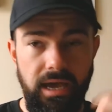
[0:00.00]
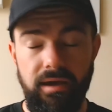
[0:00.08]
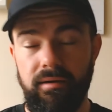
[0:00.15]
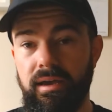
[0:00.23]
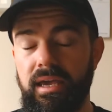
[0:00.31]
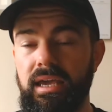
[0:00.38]

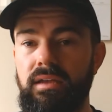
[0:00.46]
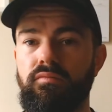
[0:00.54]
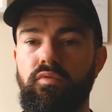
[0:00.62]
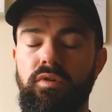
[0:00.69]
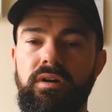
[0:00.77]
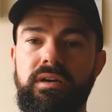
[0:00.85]
In
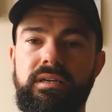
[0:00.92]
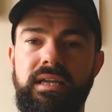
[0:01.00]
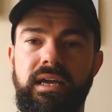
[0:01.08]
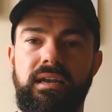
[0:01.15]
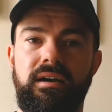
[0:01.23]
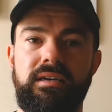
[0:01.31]
work,
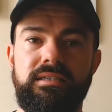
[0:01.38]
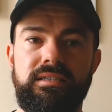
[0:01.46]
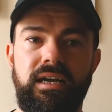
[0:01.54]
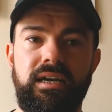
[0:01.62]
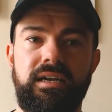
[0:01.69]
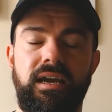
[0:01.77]
then I
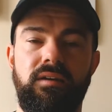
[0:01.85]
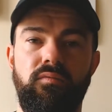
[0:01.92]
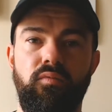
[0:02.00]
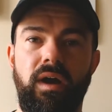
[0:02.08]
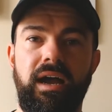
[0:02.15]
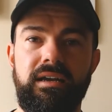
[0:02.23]
start getting
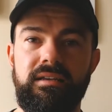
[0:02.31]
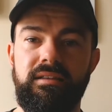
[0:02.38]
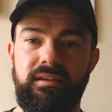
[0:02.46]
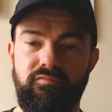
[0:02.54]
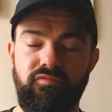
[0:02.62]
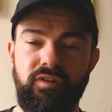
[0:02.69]

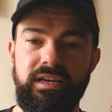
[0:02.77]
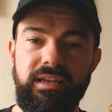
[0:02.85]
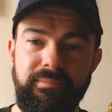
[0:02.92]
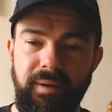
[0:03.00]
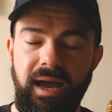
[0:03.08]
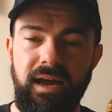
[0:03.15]
really
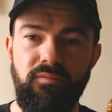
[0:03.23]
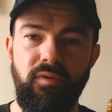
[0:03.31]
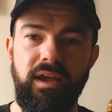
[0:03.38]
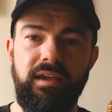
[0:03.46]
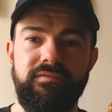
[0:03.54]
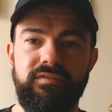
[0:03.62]
bad
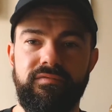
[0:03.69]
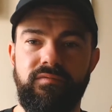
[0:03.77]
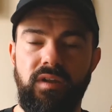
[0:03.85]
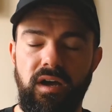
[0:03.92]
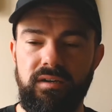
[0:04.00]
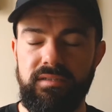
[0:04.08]
waves of
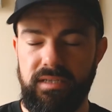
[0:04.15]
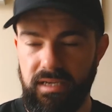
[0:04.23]
nausea